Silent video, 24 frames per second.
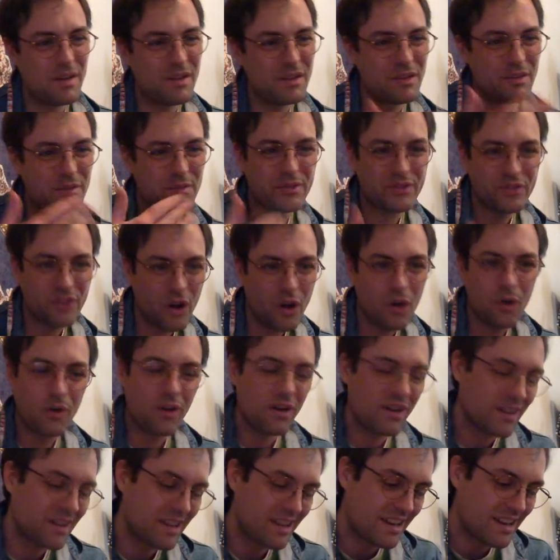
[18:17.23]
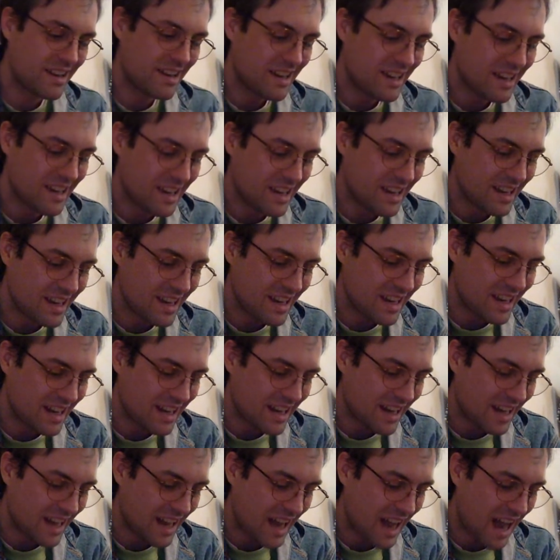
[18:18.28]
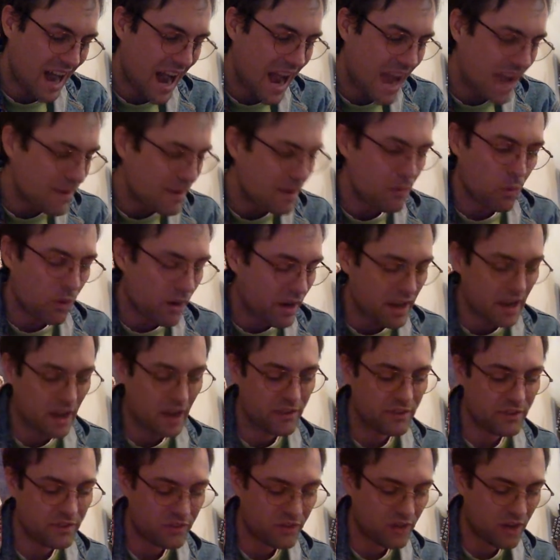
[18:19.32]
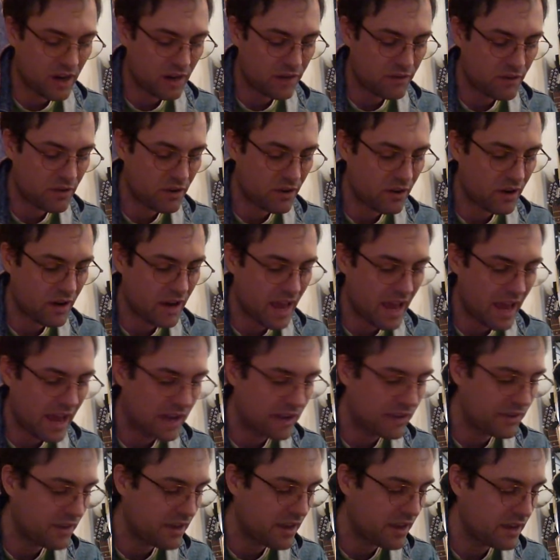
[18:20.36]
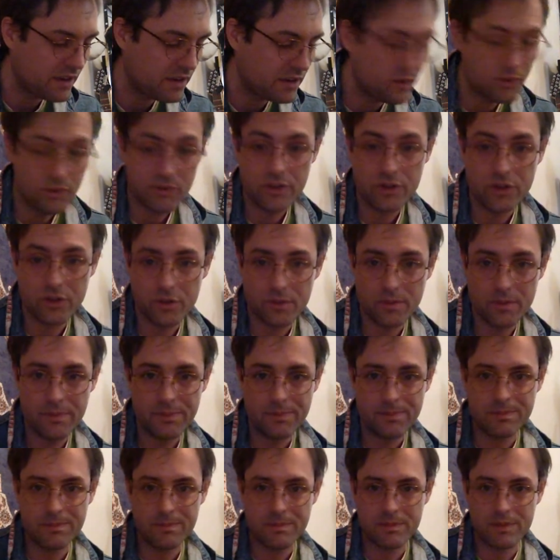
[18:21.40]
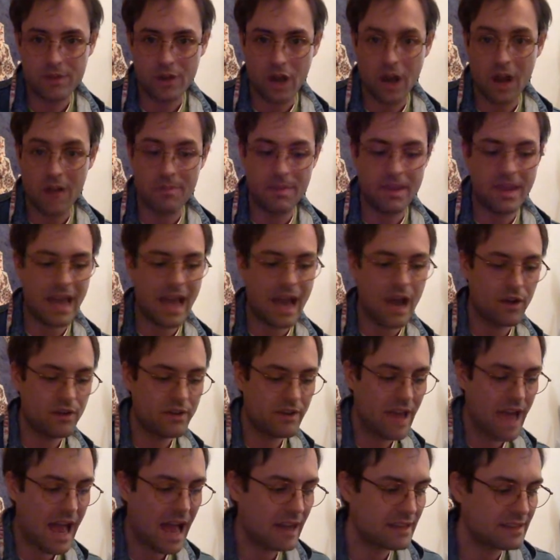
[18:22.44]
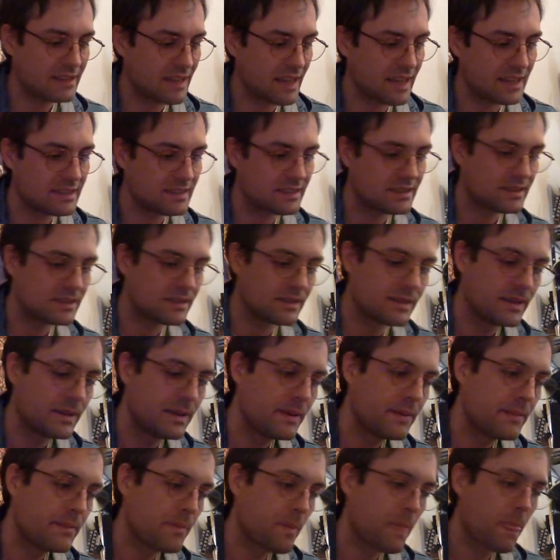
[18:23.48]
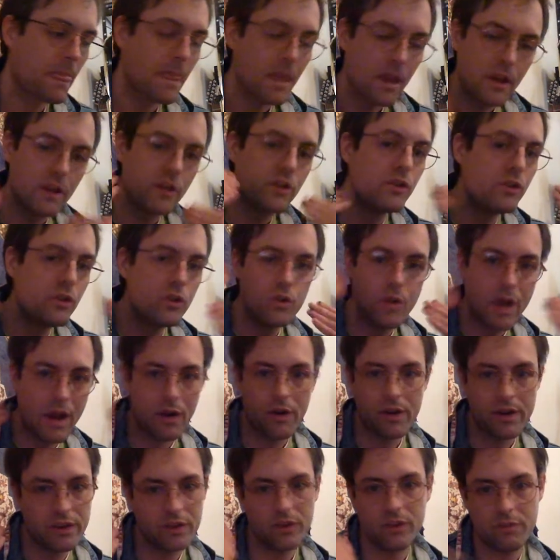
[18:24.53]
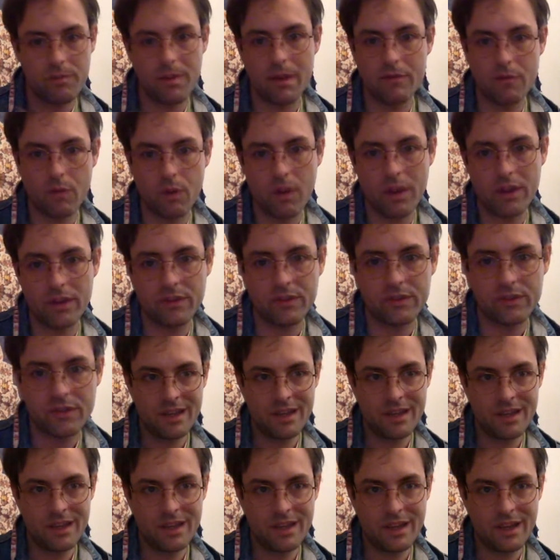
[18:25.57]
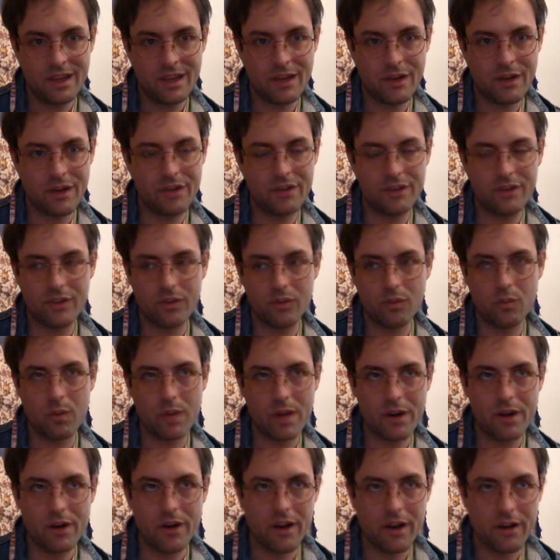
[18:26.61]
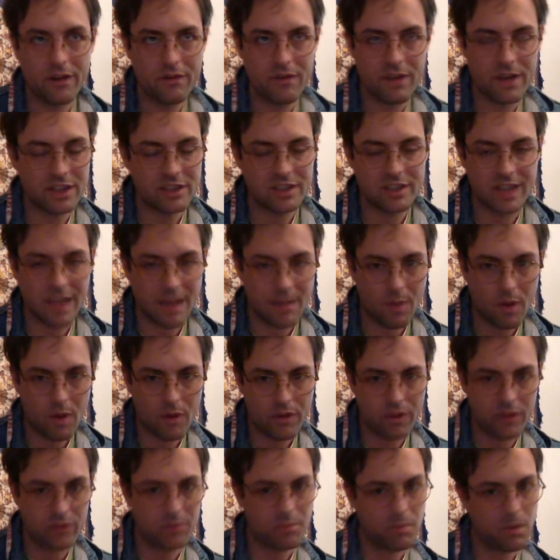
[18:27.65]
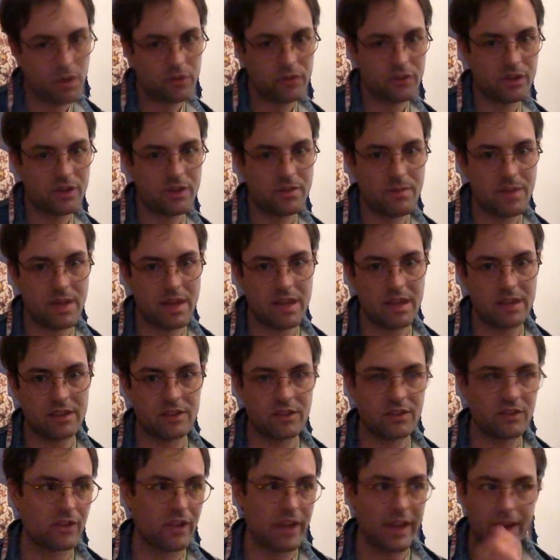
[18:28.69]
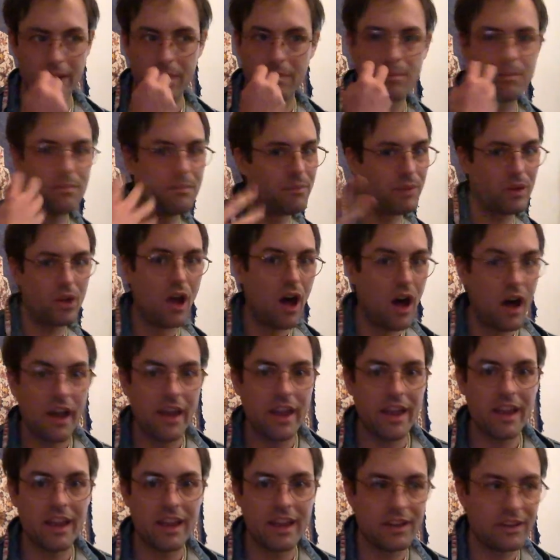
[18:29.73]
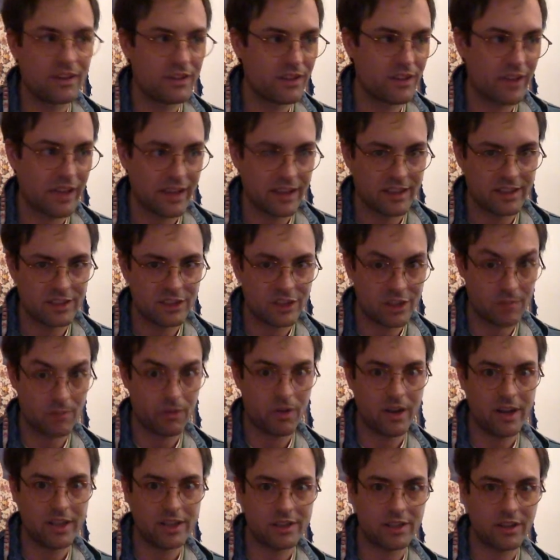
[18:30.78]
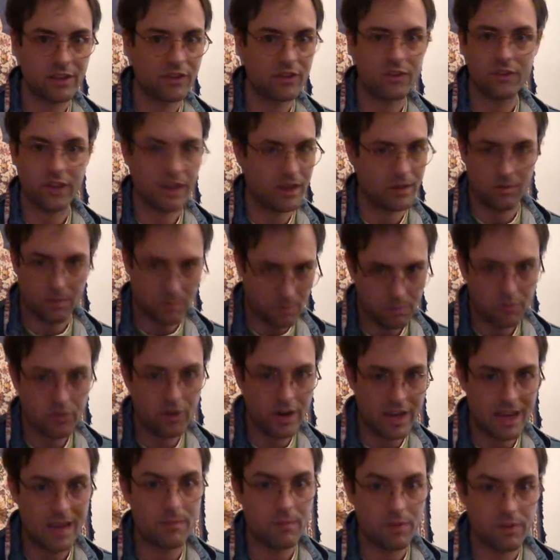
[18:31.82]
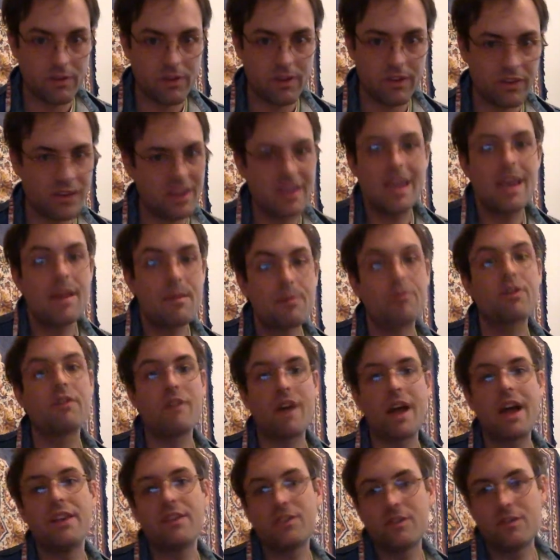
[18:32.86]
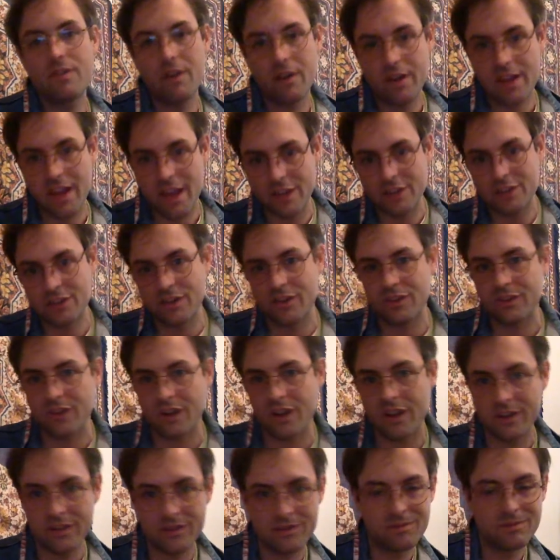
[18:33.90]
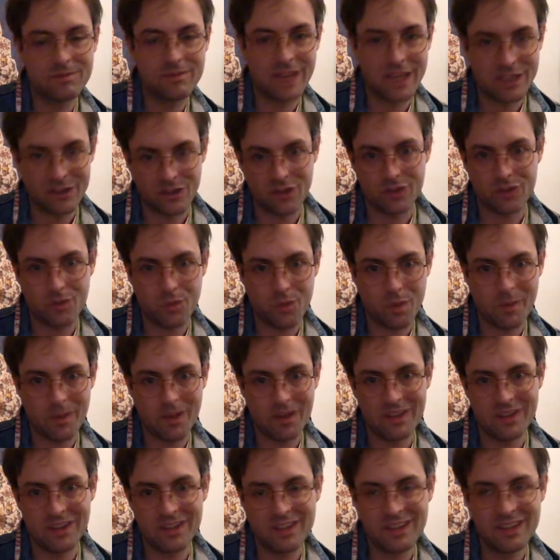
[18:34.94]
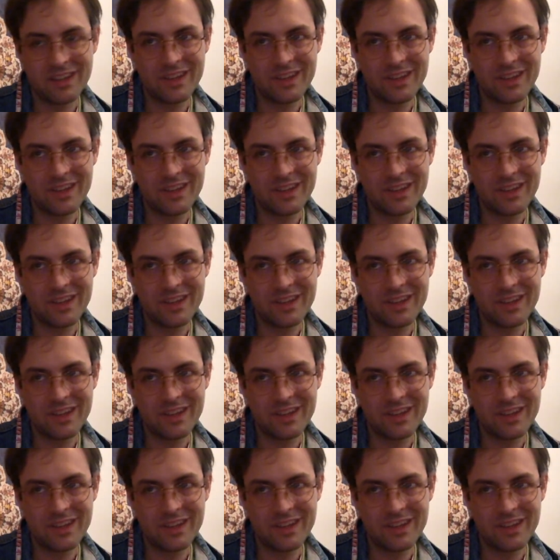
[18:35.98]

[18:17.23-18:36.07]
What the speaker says: So I've been working on this cover, and then YouTube taught me how to access new areas of my voice. Here is this weird unfinished demo that's mostly me just like blawing in like gibberish, because it's like pretty it's like improvised variations on Dangerous Woman.